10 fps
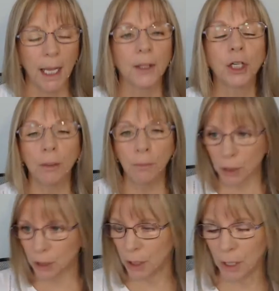the
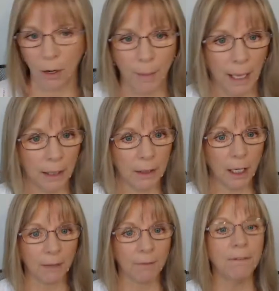community know about it, like
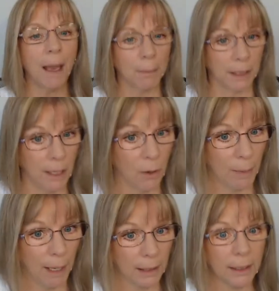family know
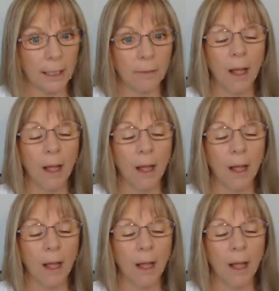about it,